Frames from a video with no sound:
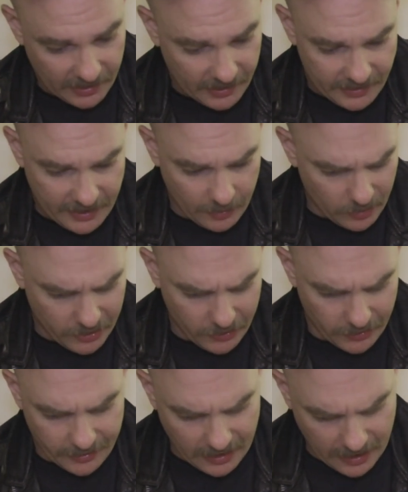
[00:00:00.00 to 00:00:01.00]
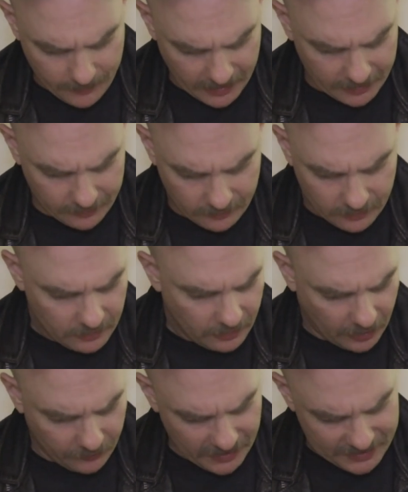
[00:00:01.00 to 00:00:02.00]
yeah, we're good. I mean,
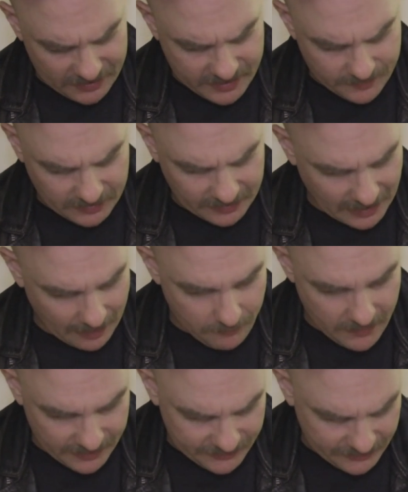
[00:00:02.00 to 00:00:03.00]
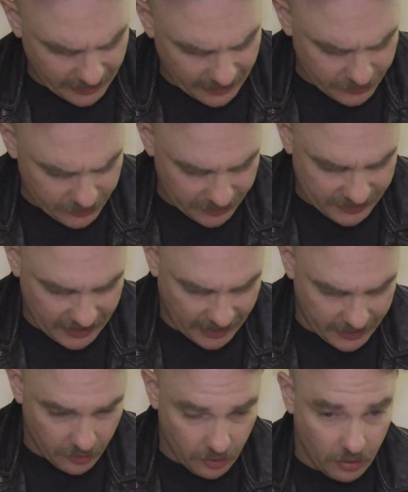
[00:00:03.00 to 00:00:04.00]
unless there's something that I missed that I should have
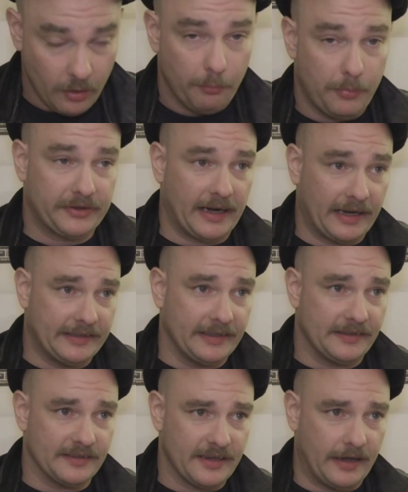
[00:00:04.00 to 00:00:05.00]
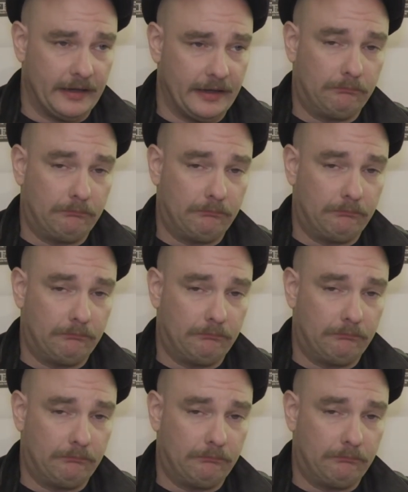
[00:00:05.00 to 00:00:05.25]
said, but that I didn't say,